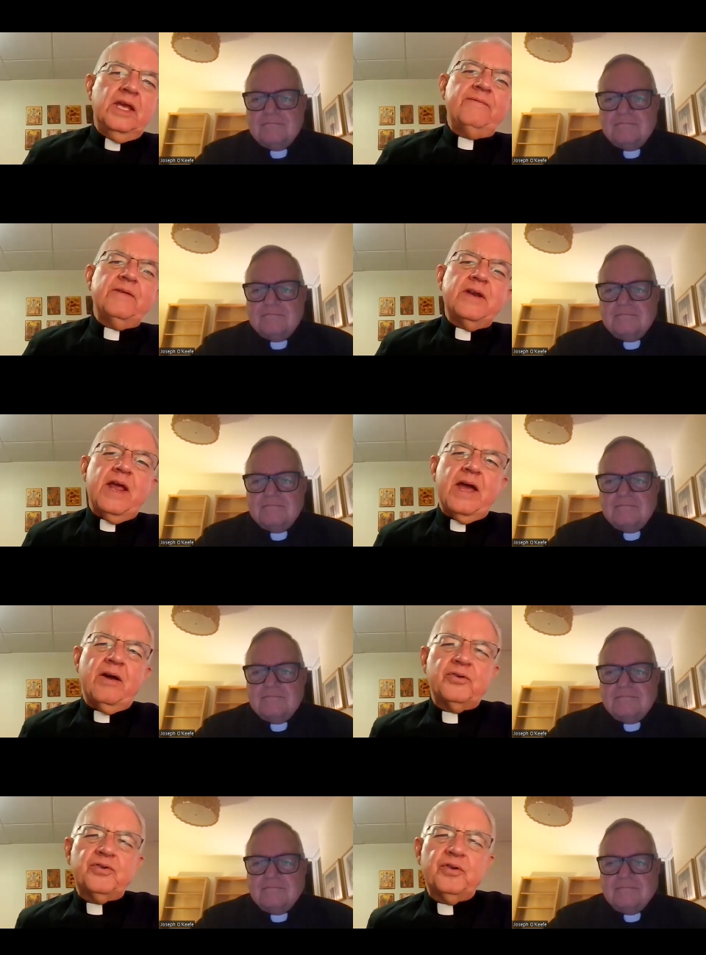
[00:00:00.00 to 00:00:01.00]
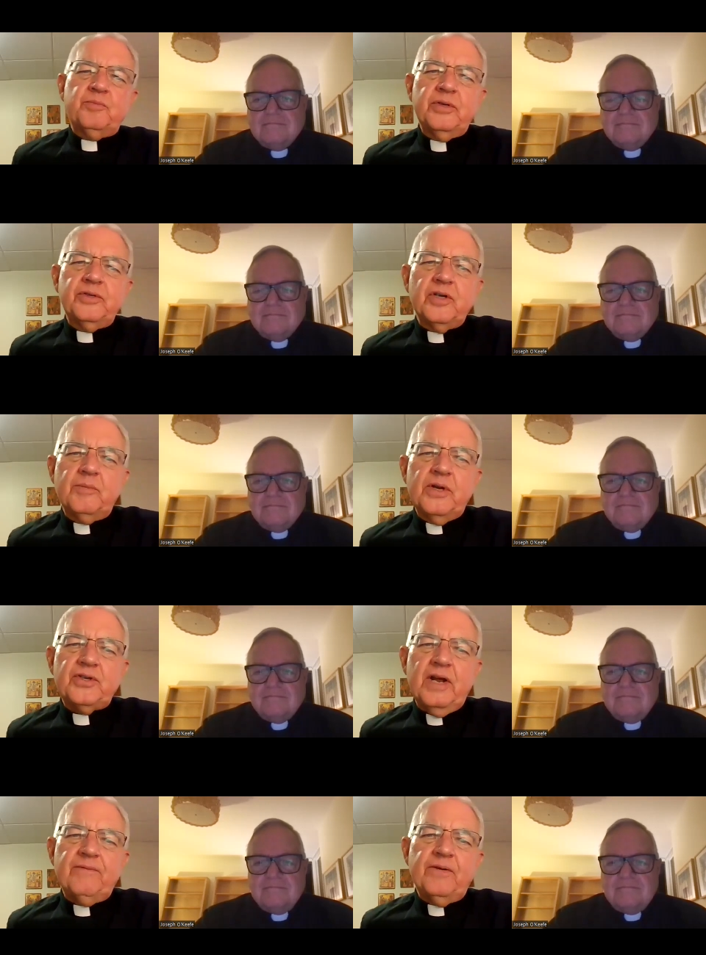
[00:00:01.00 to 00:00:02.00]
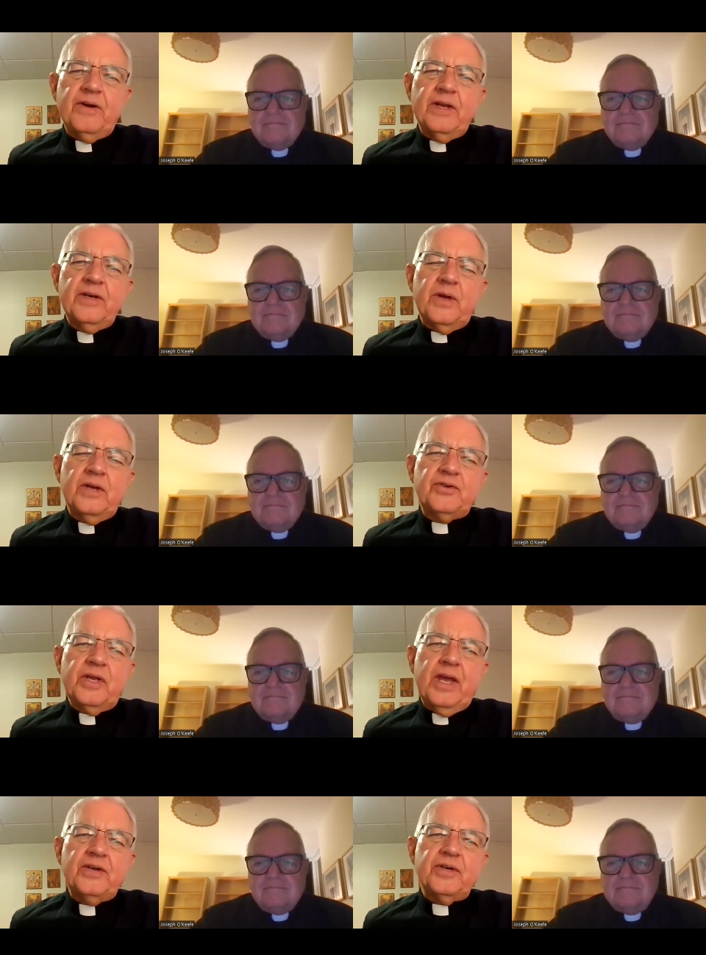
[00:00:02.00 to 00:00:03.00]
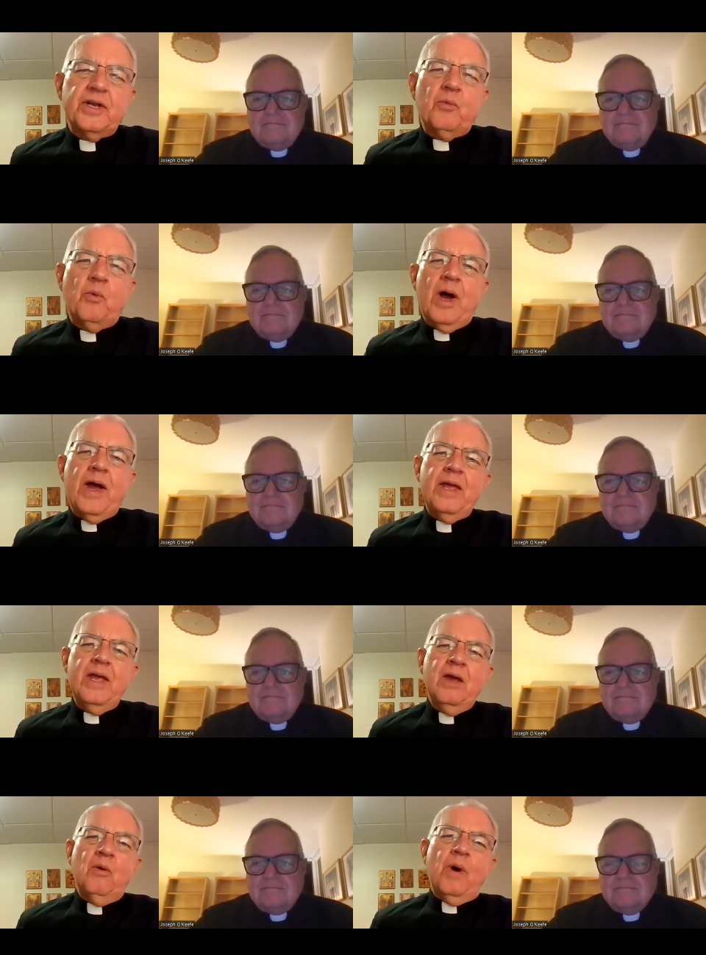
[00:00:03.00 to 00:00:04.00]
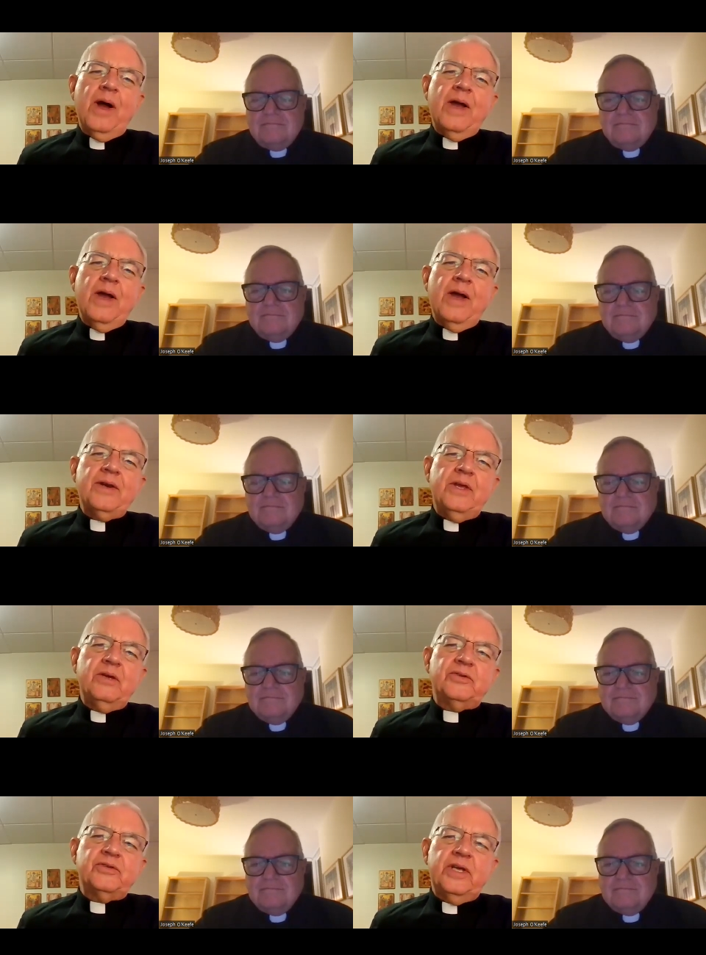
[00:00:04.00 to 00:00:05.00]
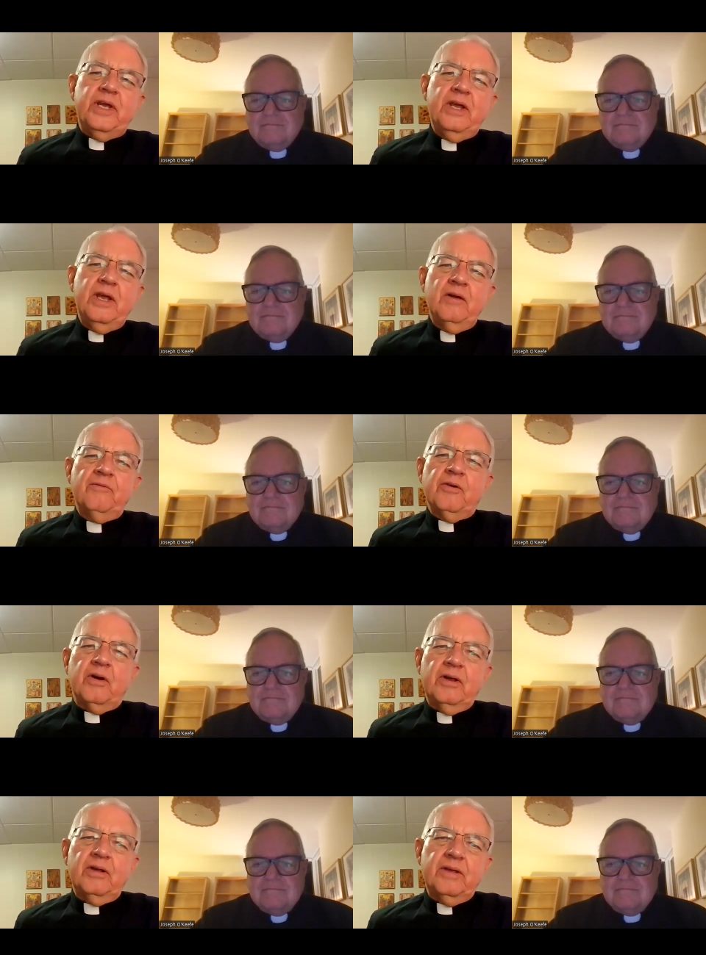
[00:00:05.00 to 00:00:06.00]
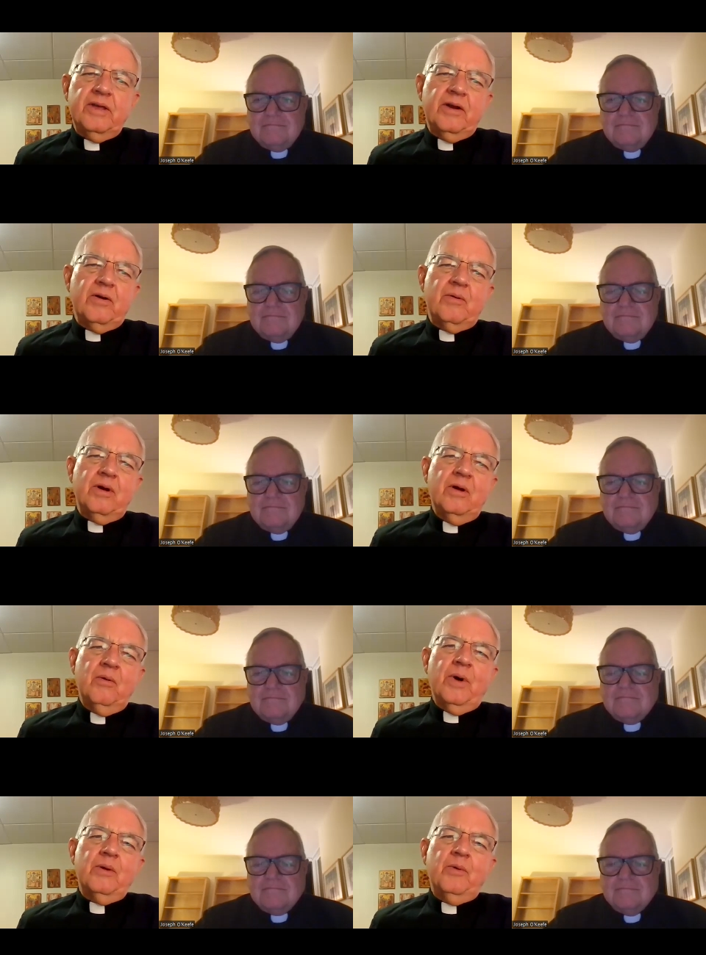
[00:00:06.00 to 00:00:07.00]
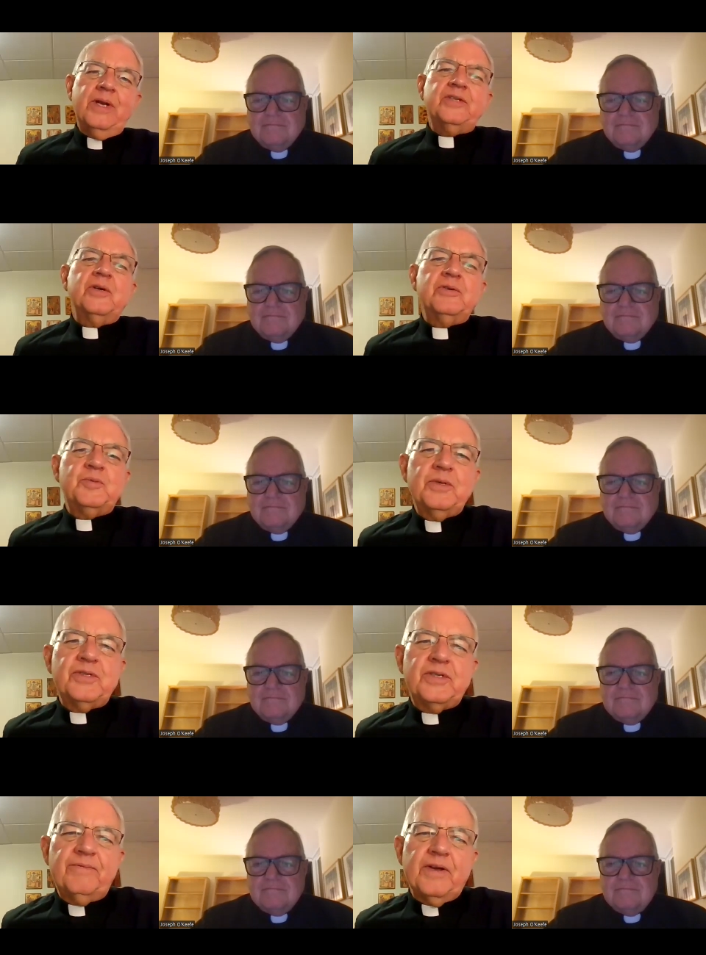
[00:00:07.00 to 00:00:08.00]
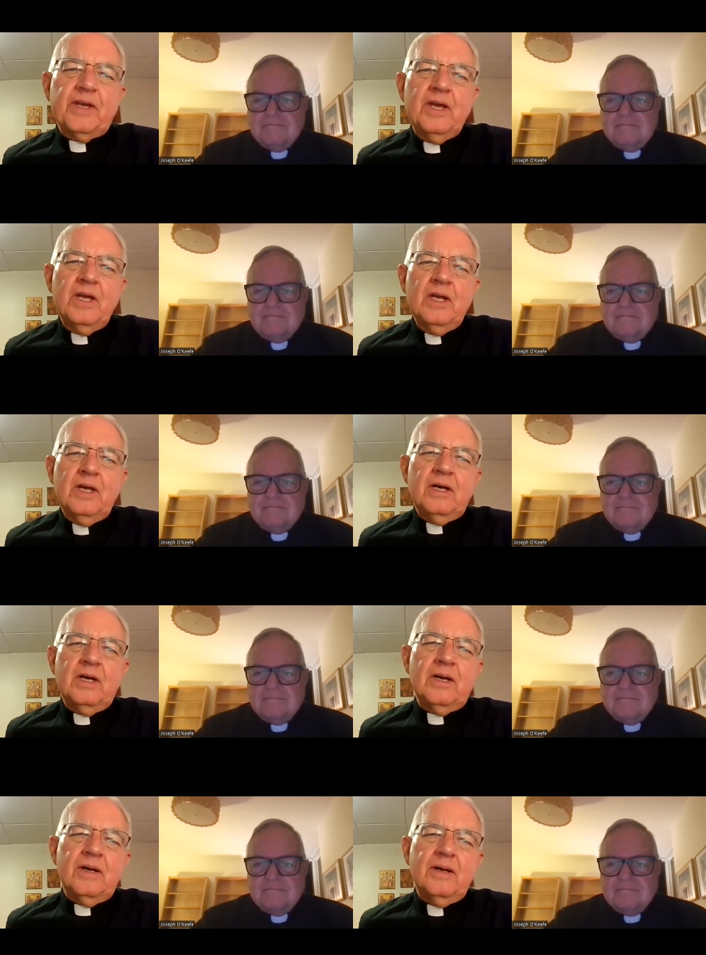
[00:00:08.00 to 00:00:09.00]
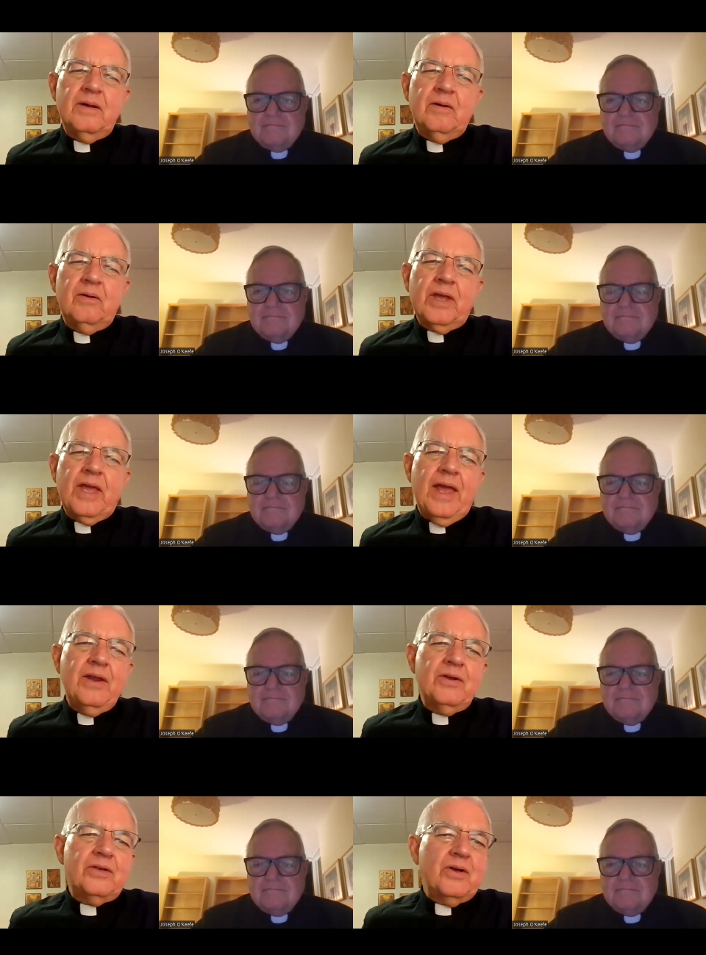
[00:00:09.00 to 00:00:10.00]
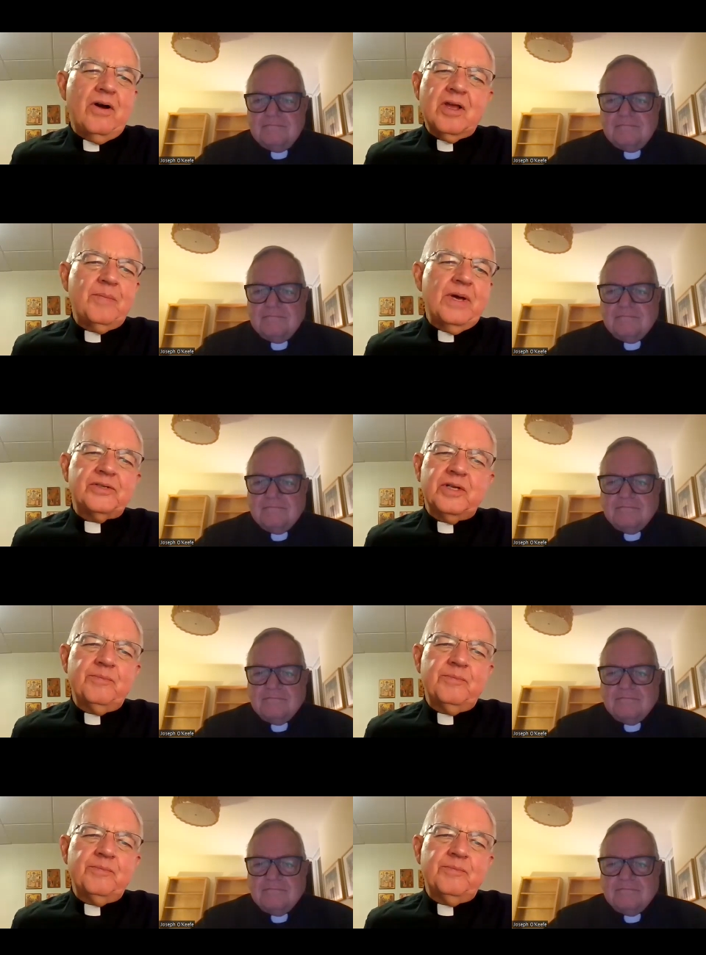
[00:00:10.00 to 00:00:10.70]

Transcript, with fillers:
Speaker 1: even now, should put so much effort into education? And why why, do you see for you know what what is so specific, uh, or can you talk about